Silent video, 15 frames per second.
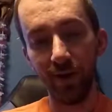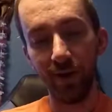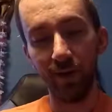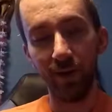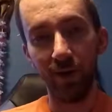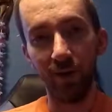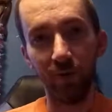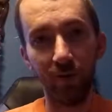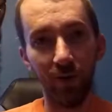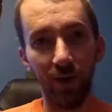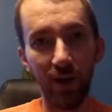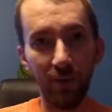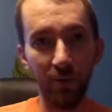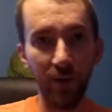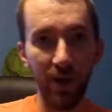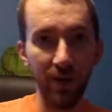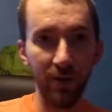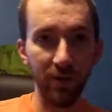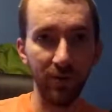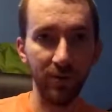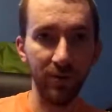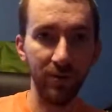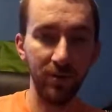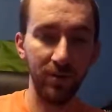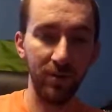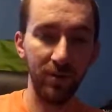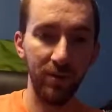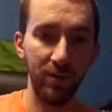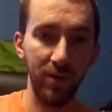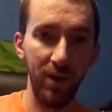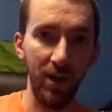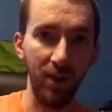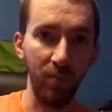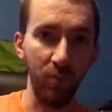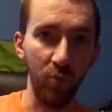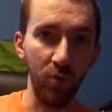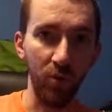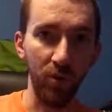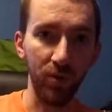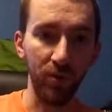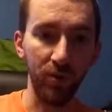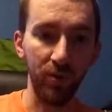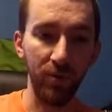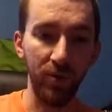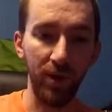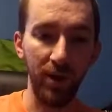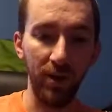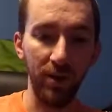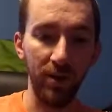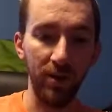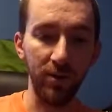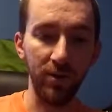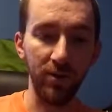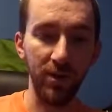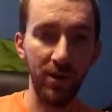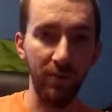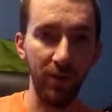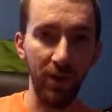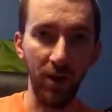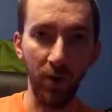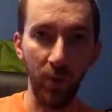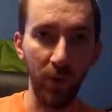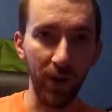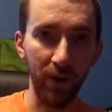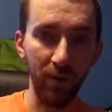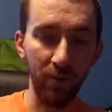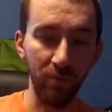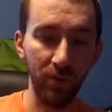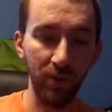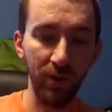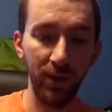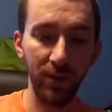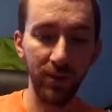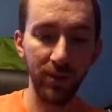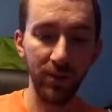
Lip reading: Now, a lot of bladders anymore, they just have like a quick release